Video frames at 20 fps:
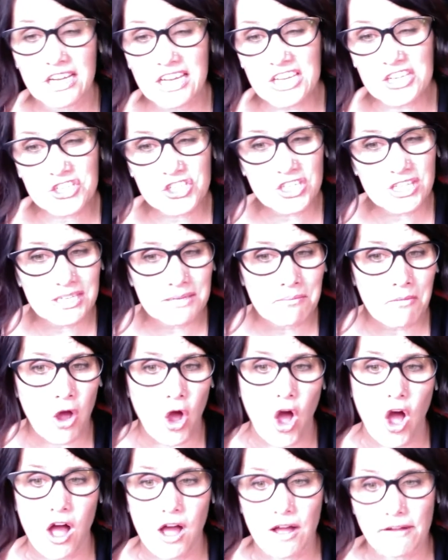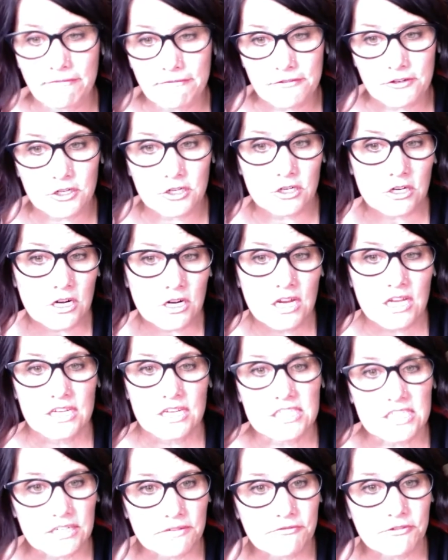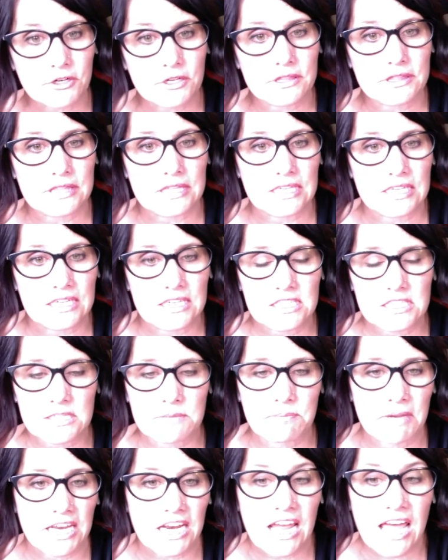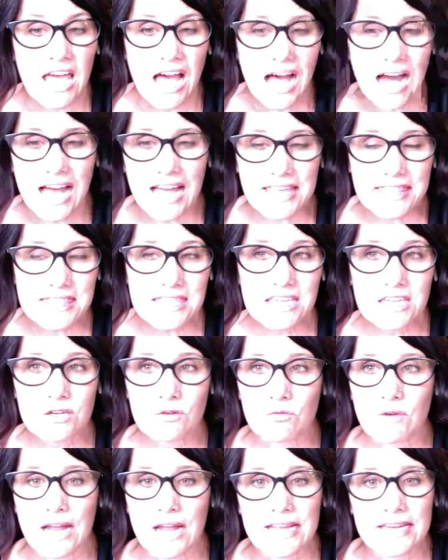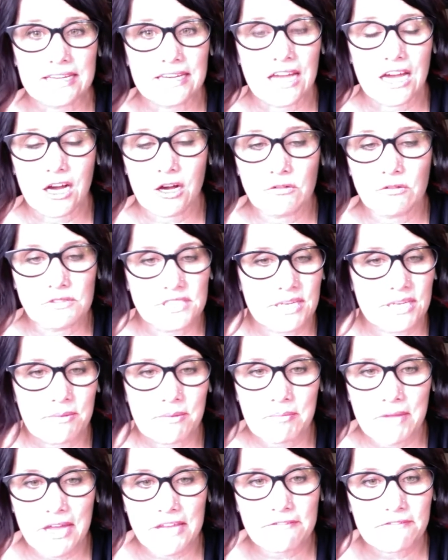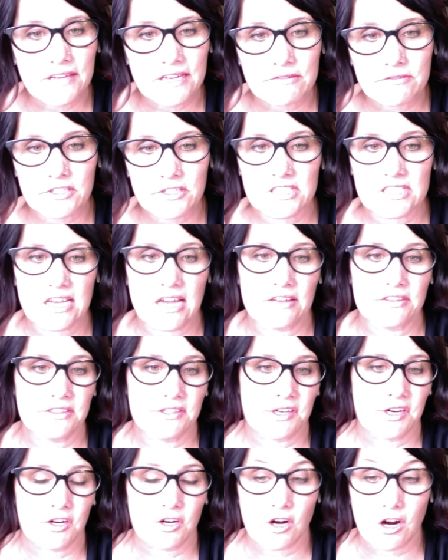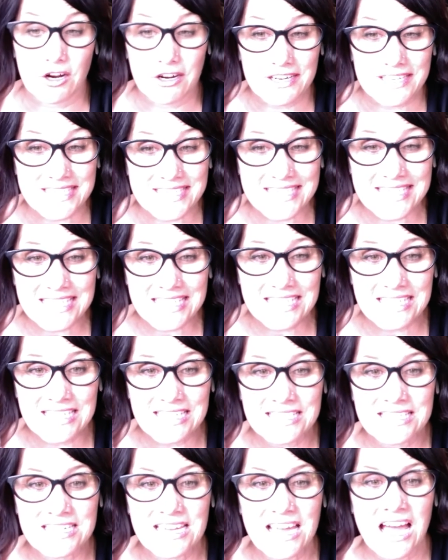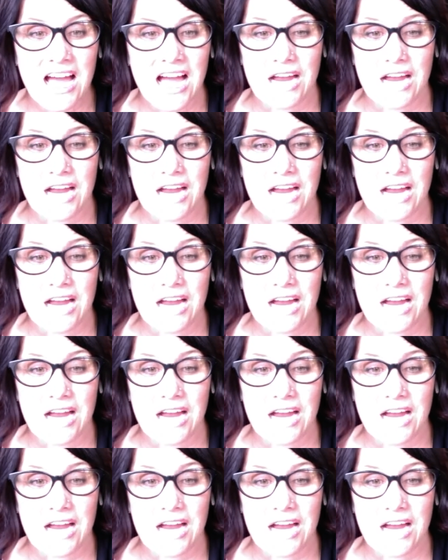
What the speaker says: Each of them offer different things, but I think right now some of my favorites out there are Indeed.